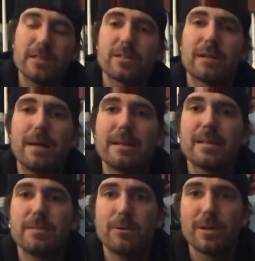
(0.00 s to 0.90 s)
described that
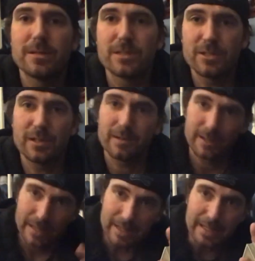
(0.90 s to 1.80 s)
to me once as your
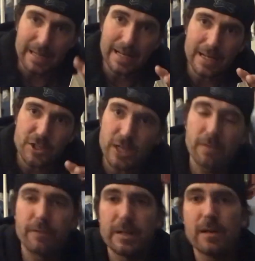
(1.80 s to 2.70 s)
get out of jail
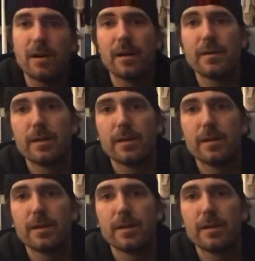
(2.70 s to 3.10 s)
free card,